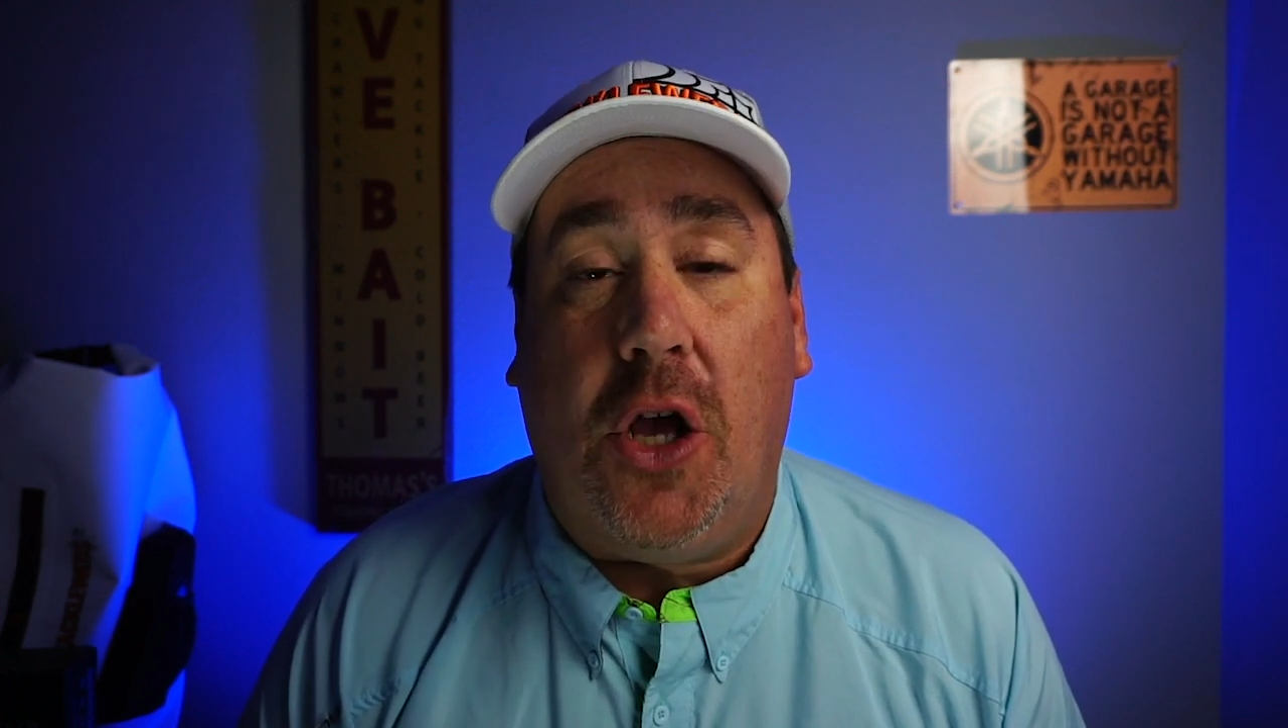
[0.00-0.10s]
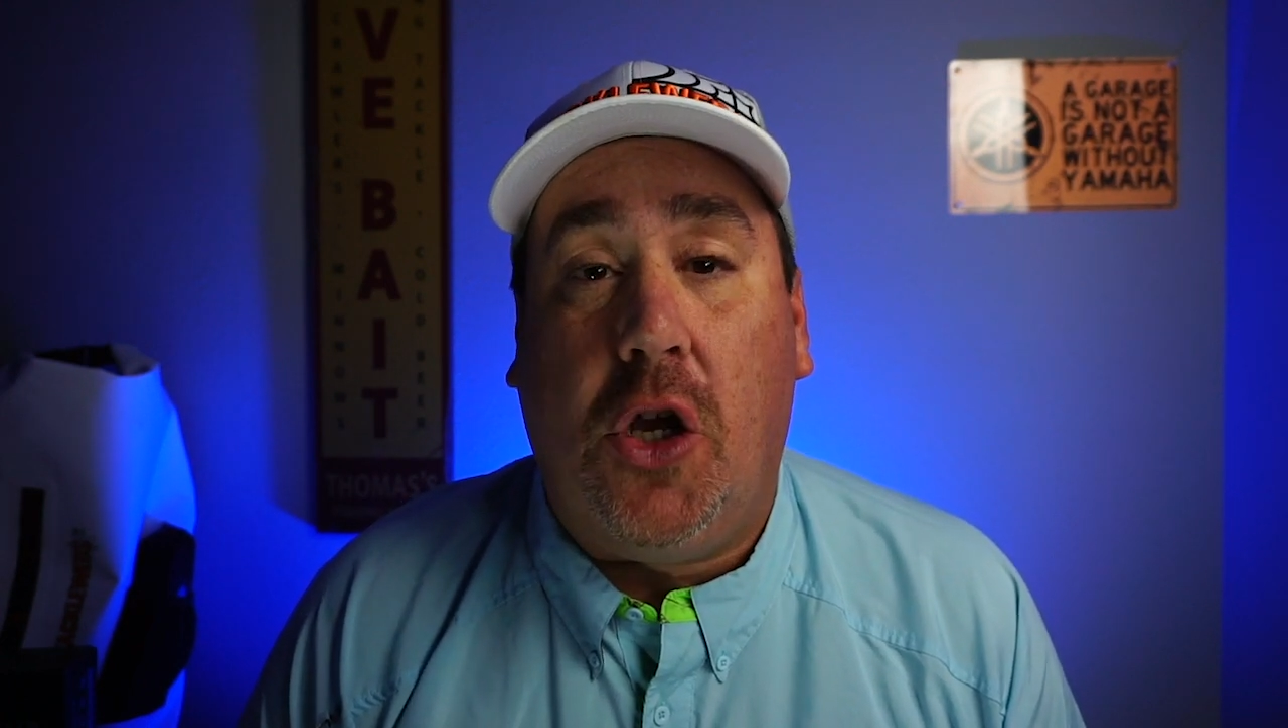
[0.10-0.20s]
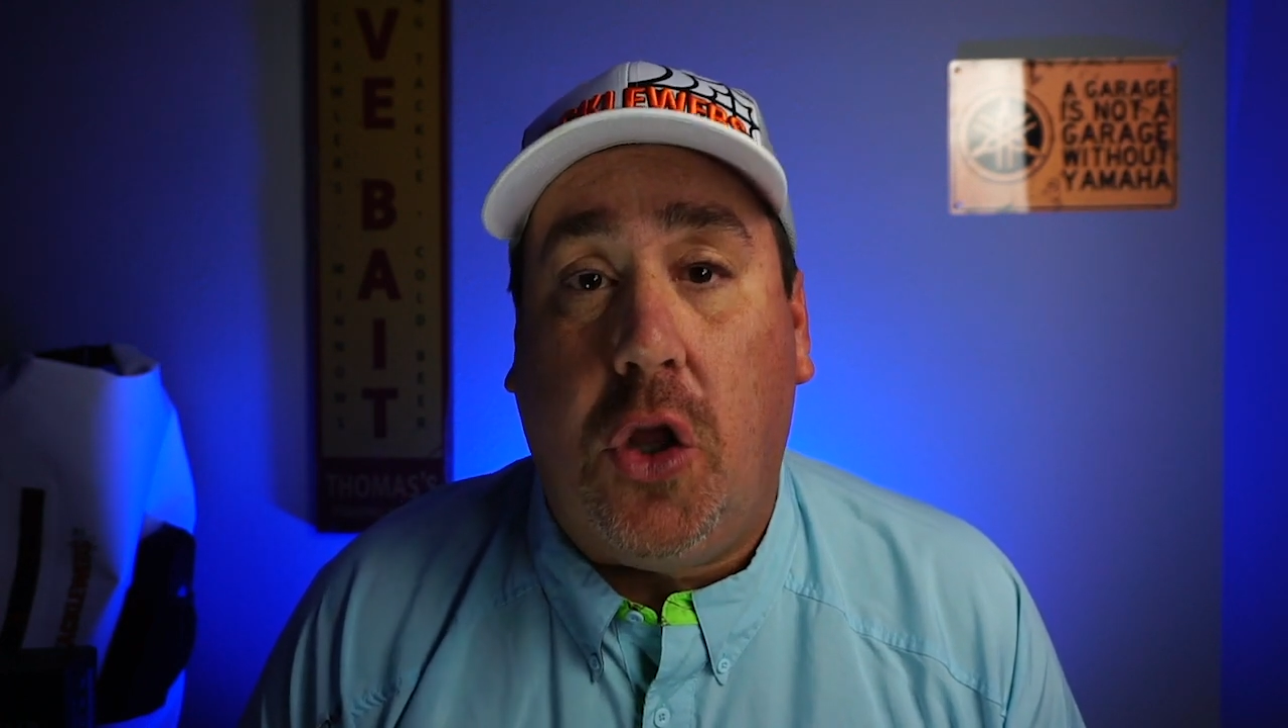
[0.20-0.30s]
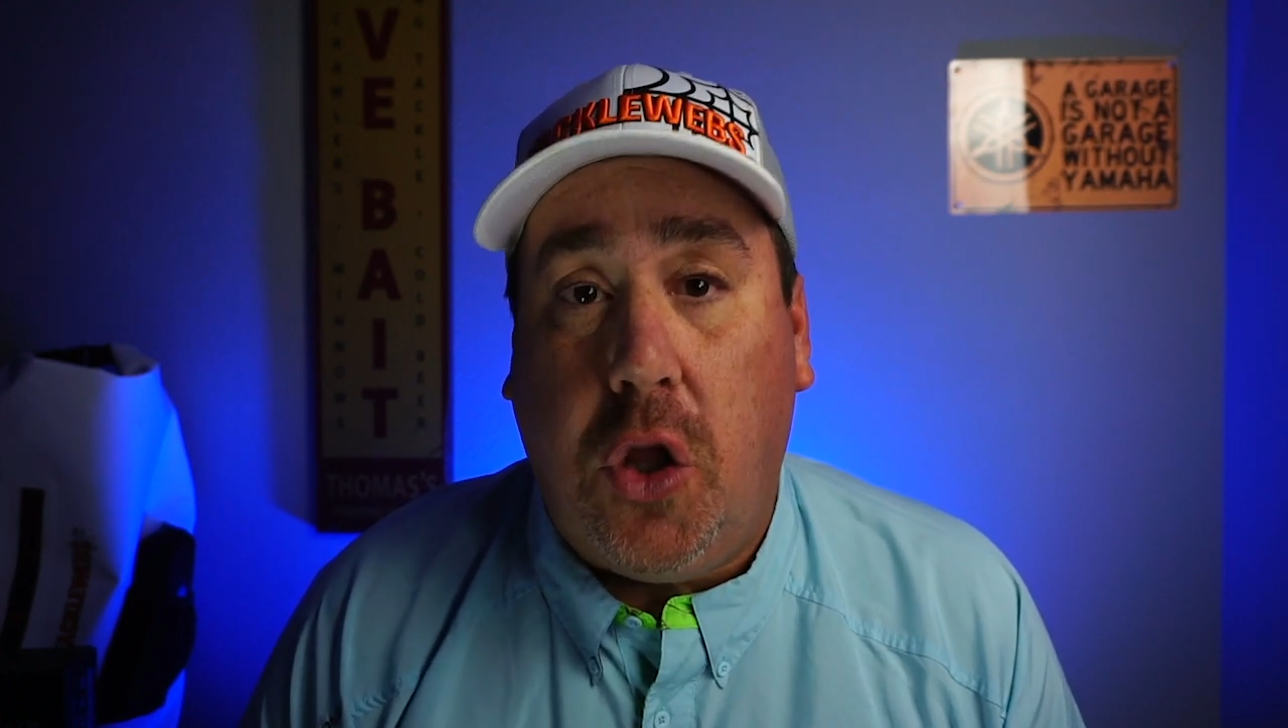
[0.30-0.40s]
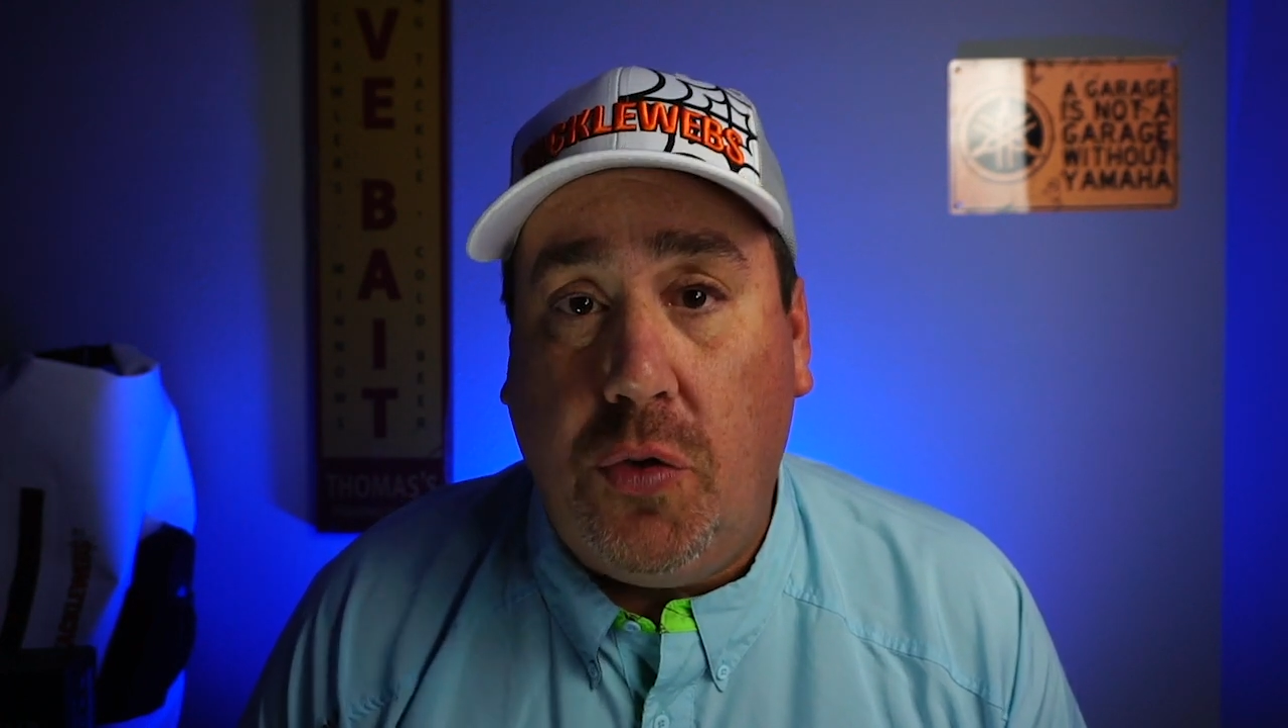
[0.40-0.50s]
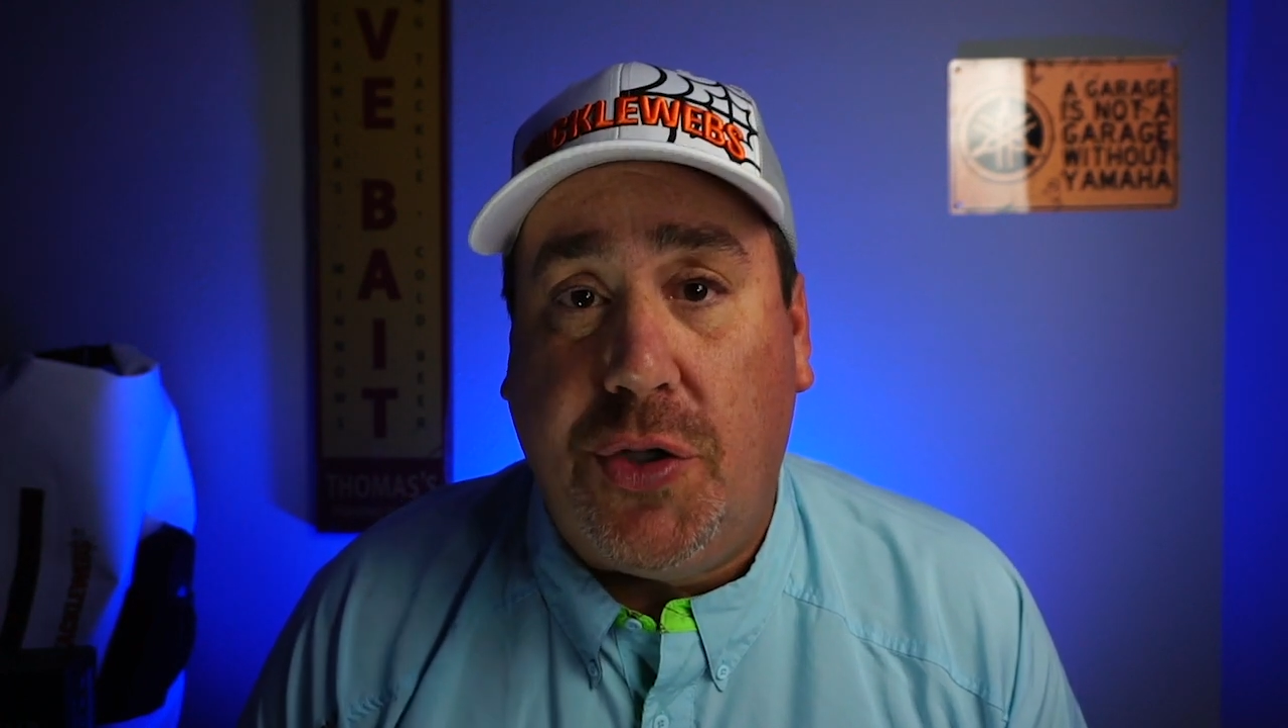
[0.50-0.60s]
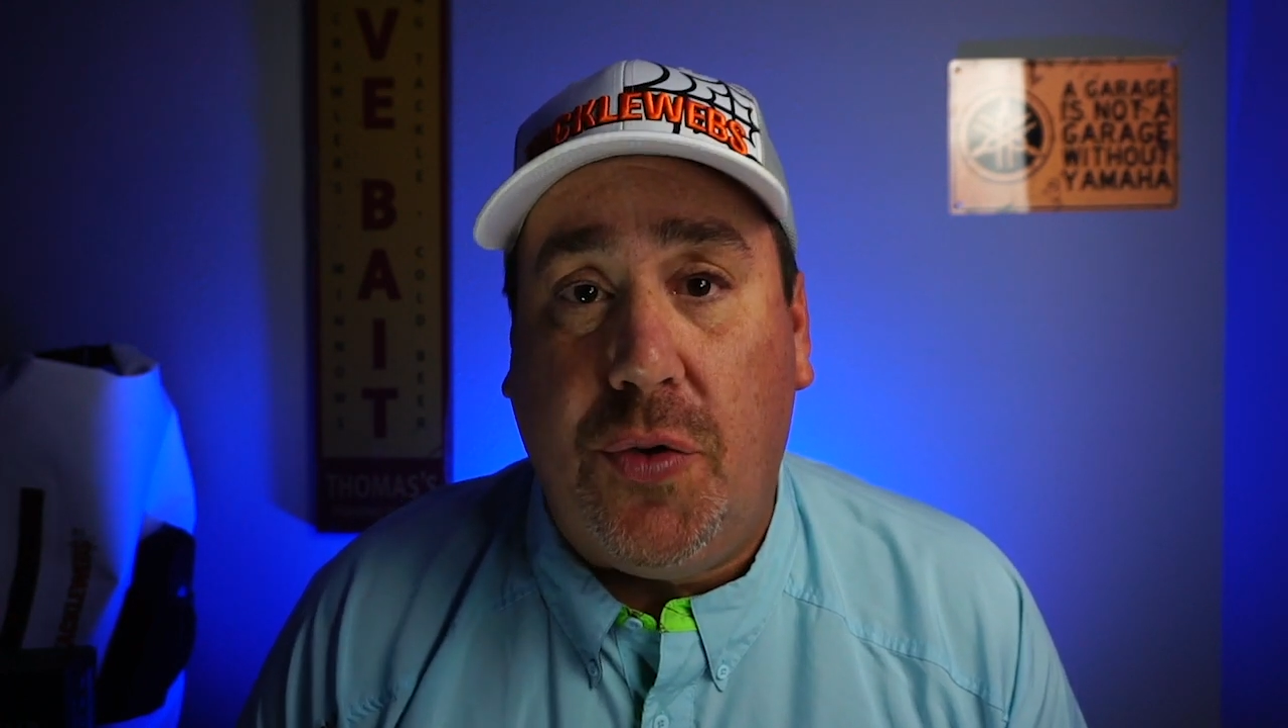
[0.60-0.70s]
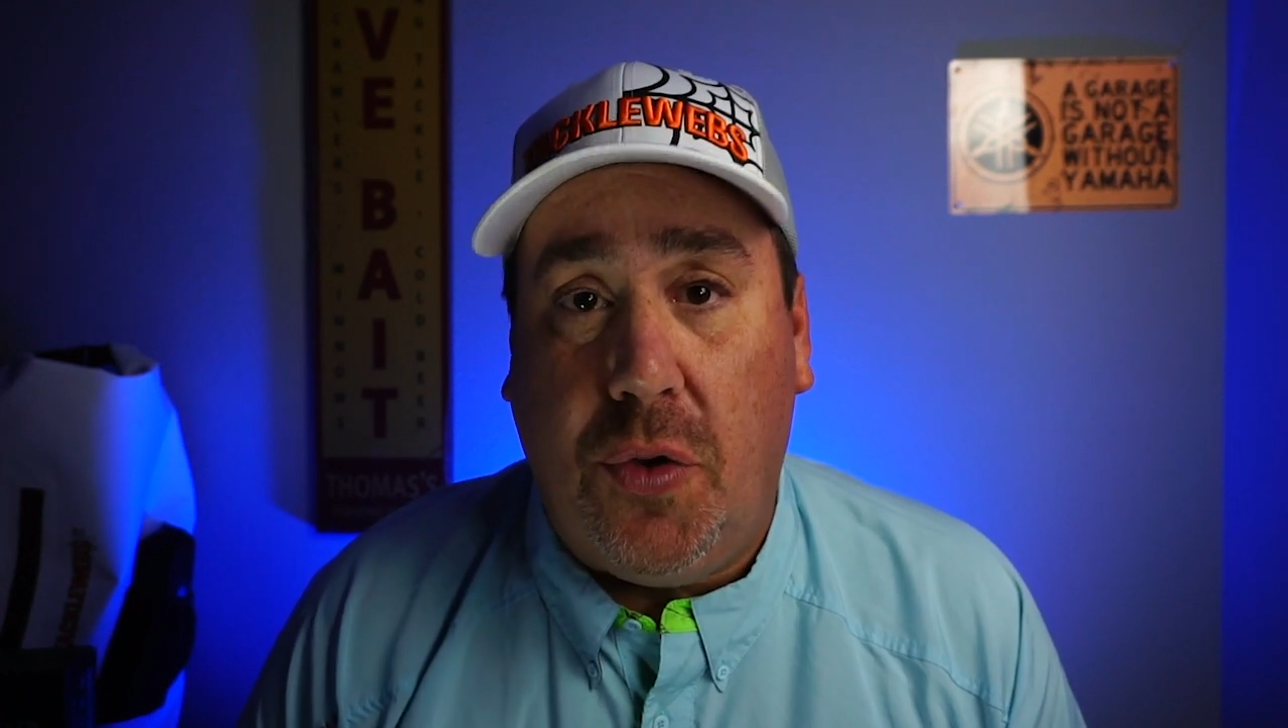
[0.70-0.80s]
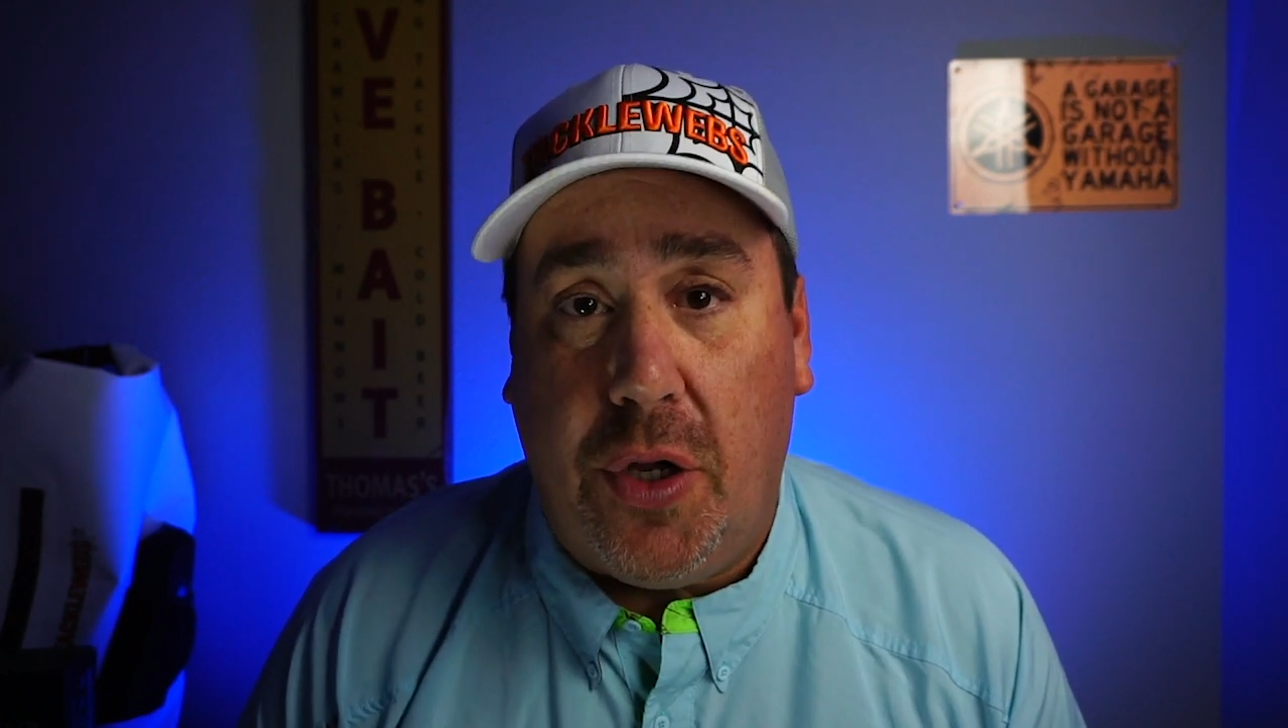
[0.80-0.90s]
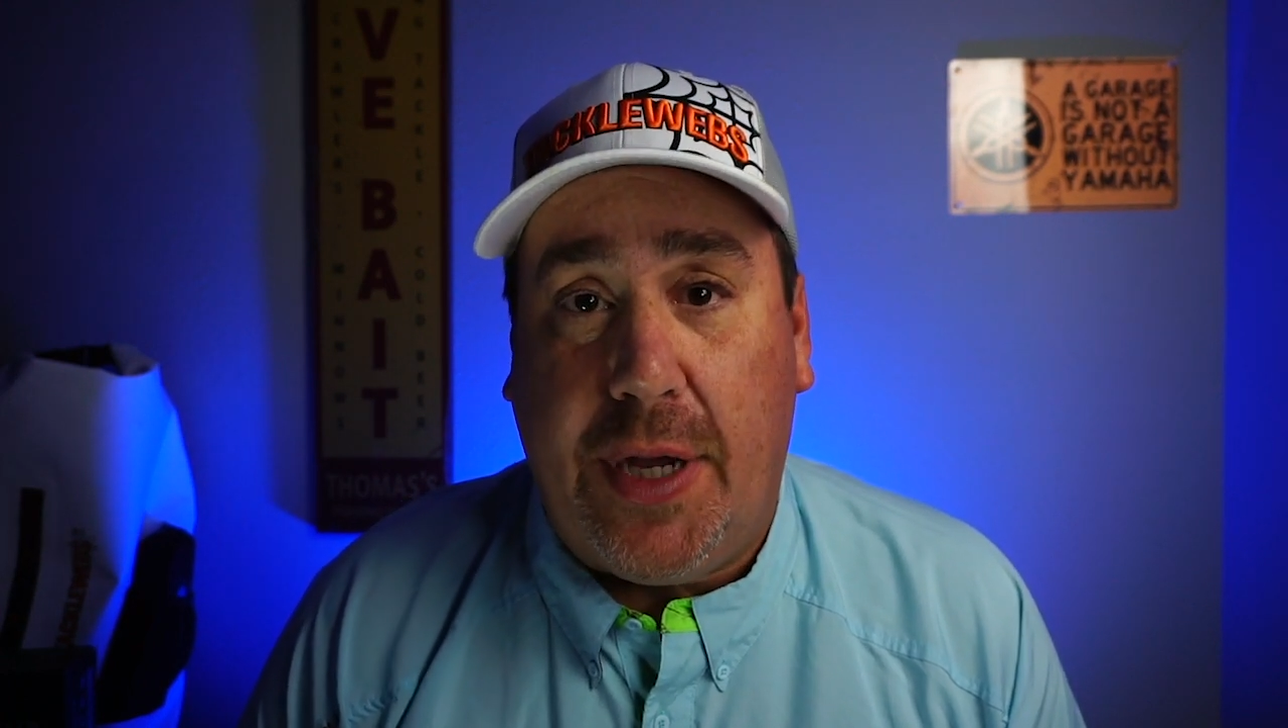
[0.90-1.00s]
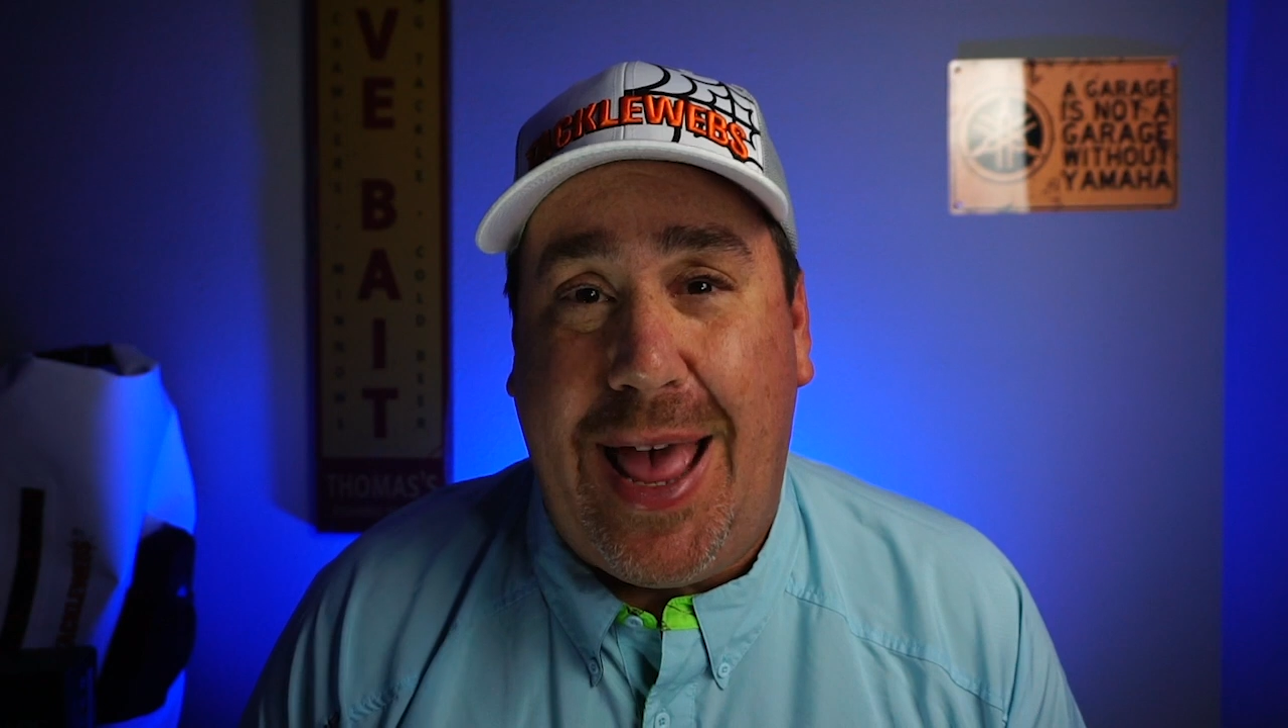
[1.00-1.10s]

a closer look